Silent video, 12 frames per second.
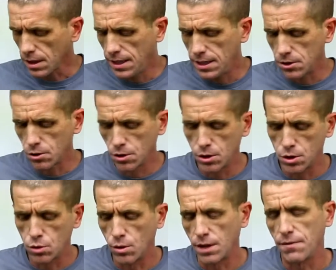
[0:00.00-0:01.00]
And so there's
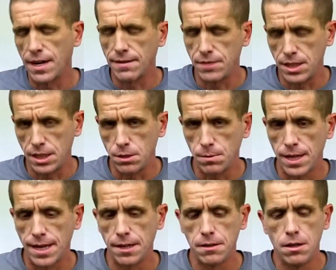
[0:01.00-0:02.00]
25 seeds
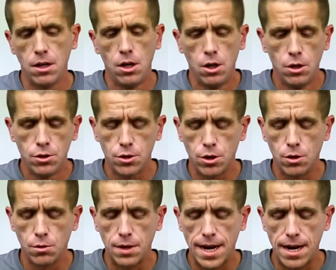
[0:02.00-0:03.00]
planted.
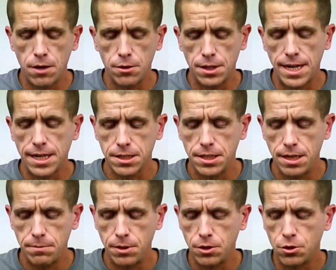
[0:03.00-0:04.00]
So now the next
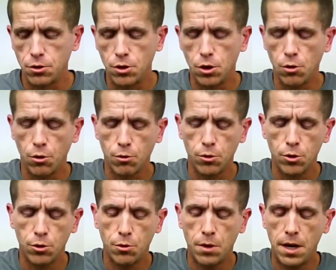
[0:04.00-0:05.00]
step is to go
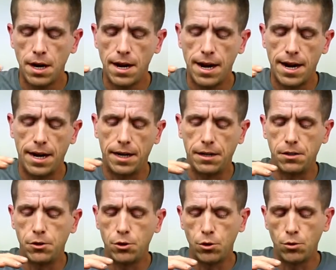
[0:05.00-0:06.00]
through
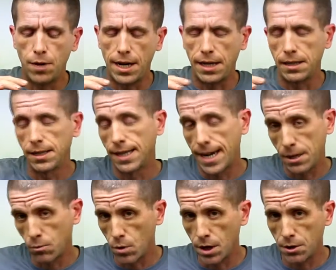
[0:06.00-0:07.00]
and do a
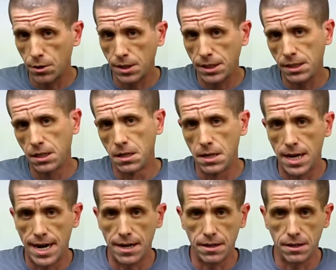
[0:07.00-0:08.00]
light watering,
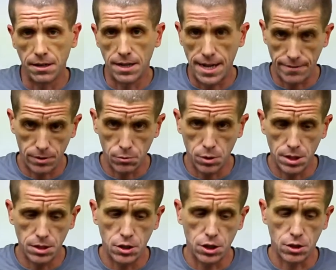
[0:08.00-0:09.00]
not a heavy
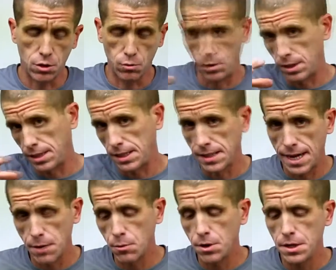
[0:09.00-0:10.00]
one, just a really
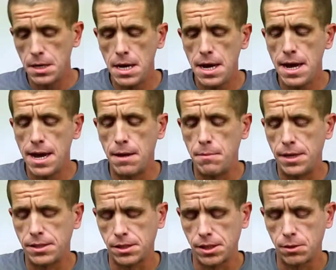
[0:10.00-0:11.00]
light one. And
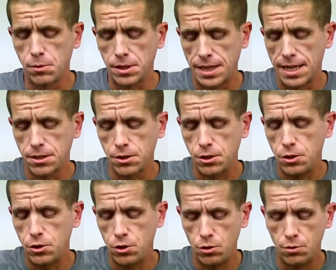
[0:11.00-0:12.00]
basically what that's going
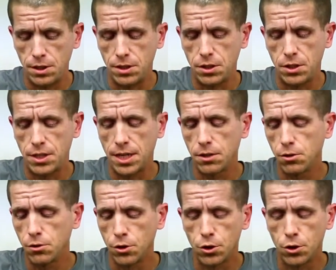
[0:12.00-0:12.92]
to do is settle the